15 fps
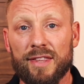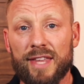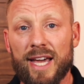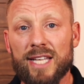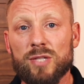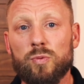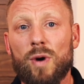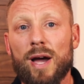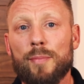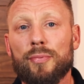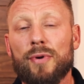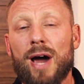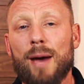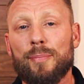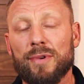That's why
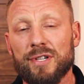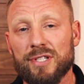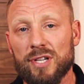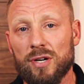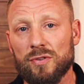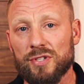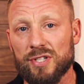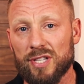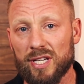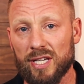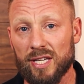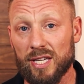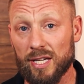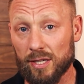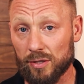proper
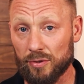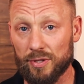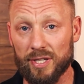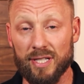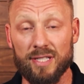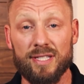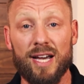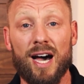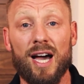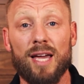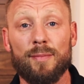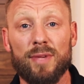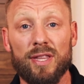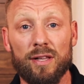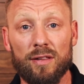dosing, including
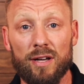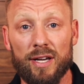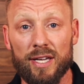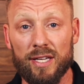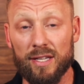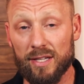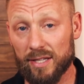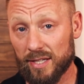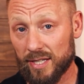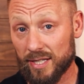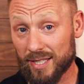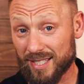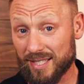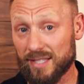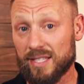time in the light,
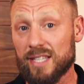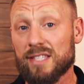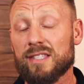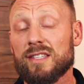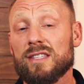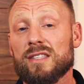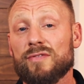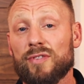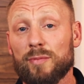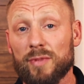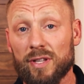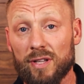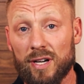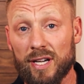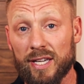distance from
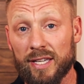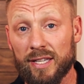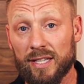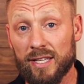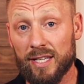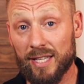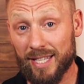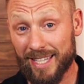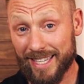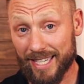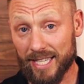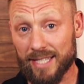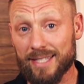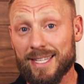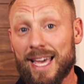the light,
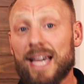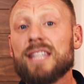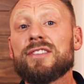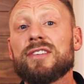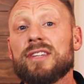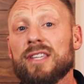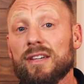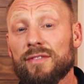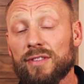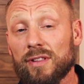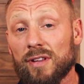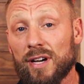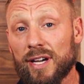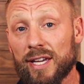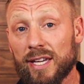intensity of the
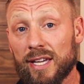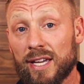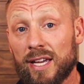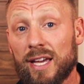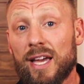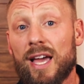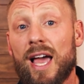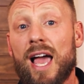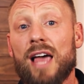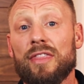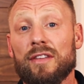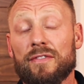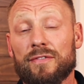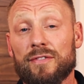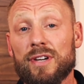light,
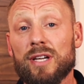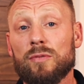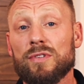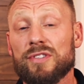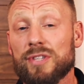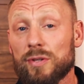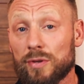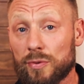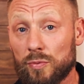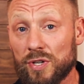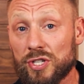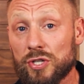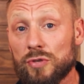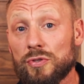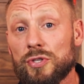and the frequency with
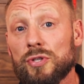which you